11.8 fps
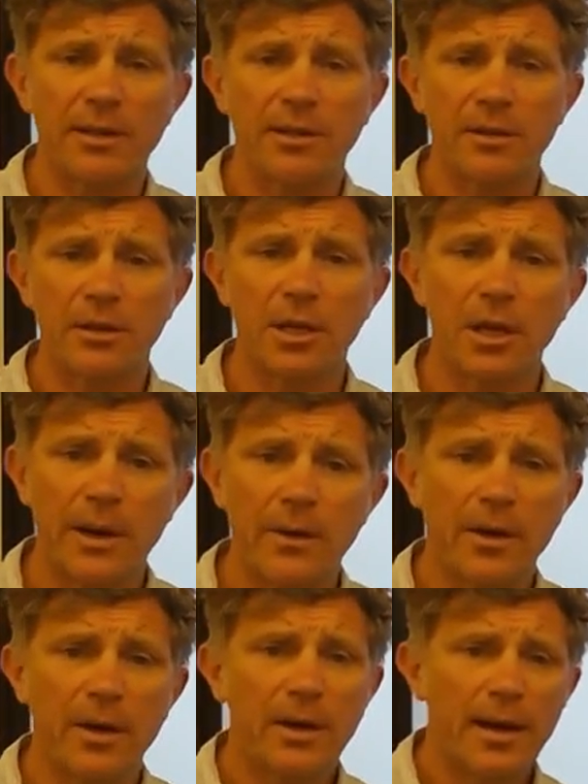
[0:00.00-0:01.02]
and then you can go
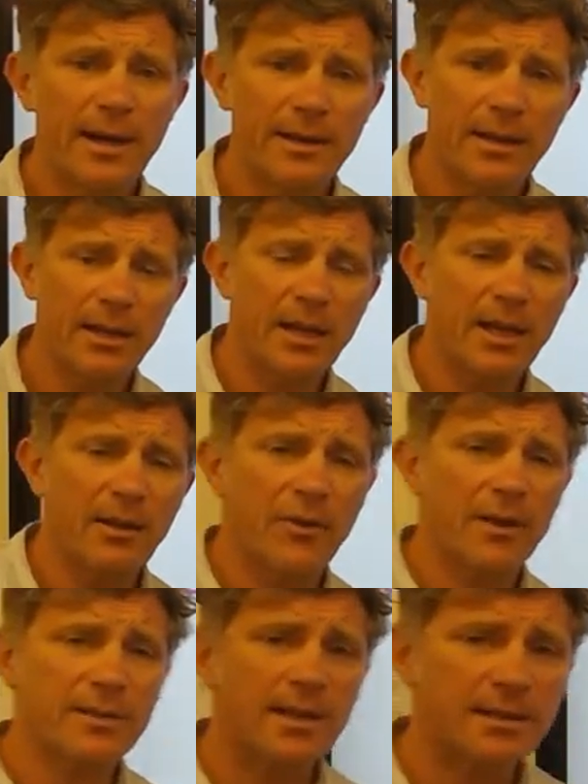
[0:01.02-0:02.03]
out and get a
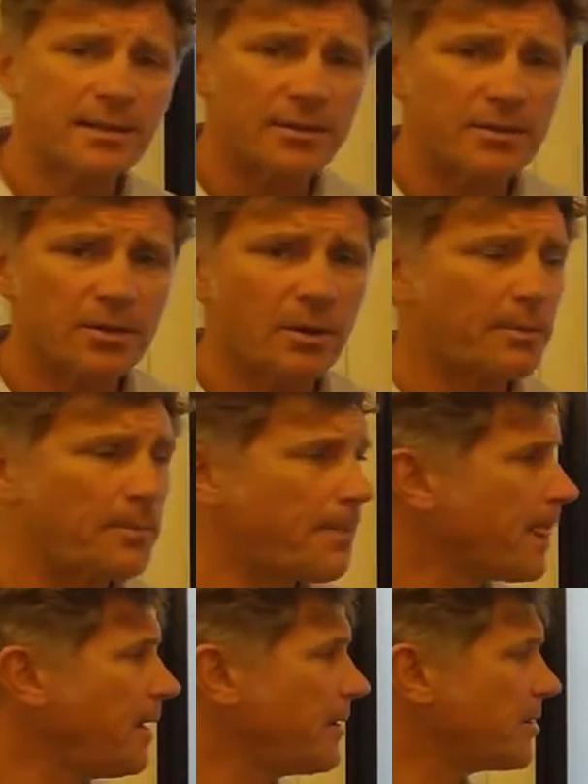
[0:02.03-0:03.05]
fantastic
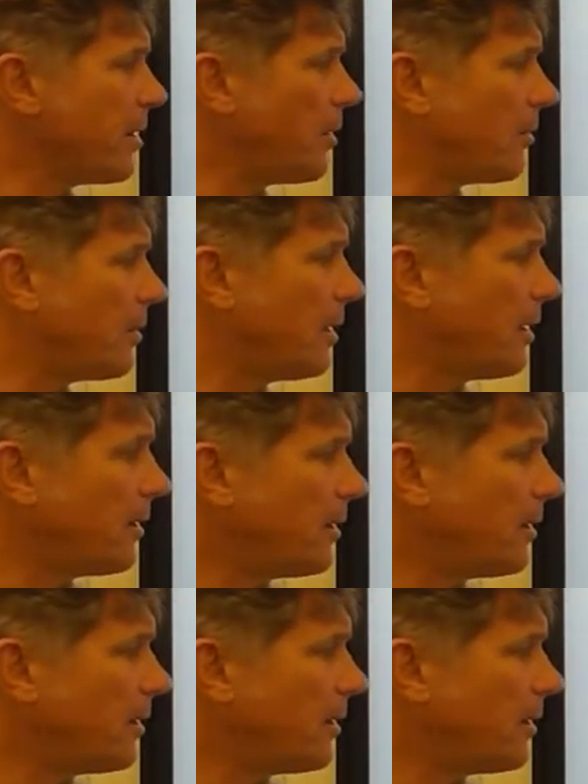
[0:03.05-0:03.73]
job. So,